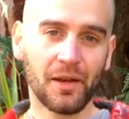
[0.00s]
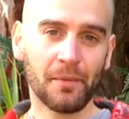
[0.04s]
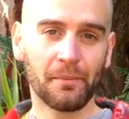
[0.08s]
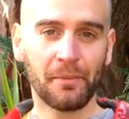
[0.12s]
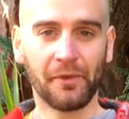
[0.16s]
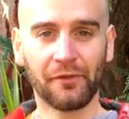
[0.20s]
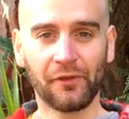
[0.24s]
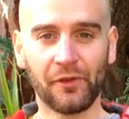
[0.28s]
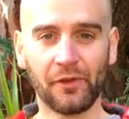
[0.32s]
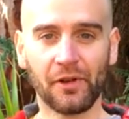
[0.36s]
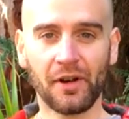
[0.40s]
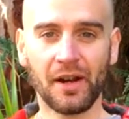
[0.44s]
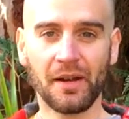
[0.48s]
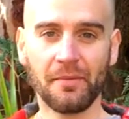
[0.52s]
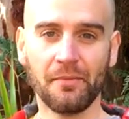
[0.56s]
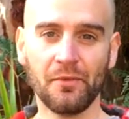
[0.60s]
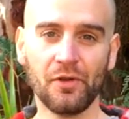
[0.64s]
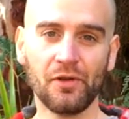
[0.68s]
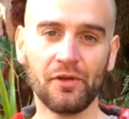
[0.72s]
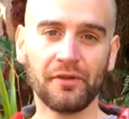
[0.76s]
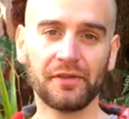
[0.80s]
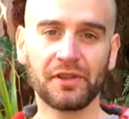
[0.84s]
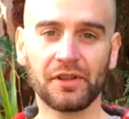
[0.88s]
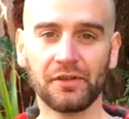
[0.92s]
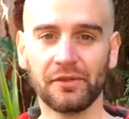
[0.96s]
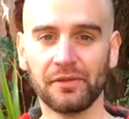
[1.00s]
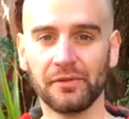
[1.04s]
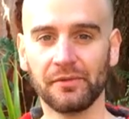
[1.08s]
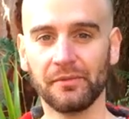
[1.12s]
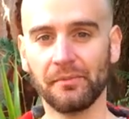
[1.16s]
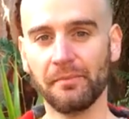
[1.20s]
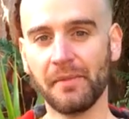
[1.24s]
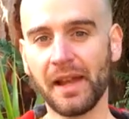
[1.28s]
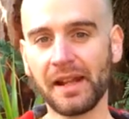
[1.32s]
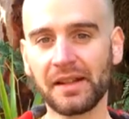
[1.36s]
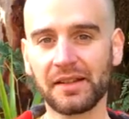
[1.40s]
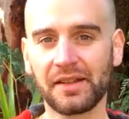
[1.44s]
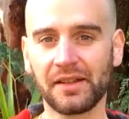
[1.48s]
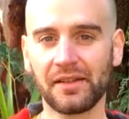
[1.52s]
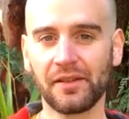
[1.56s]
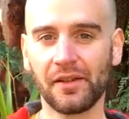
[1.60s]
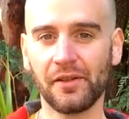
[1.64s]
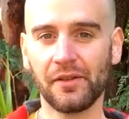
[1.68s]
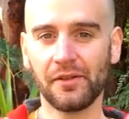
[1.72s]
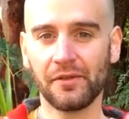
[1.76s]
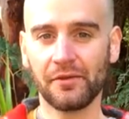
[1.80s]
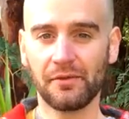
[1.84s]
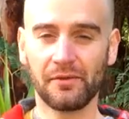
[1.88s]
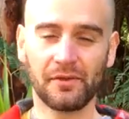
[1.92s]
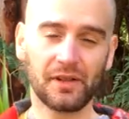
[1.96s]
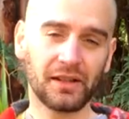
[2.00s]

before I moved to Mexico,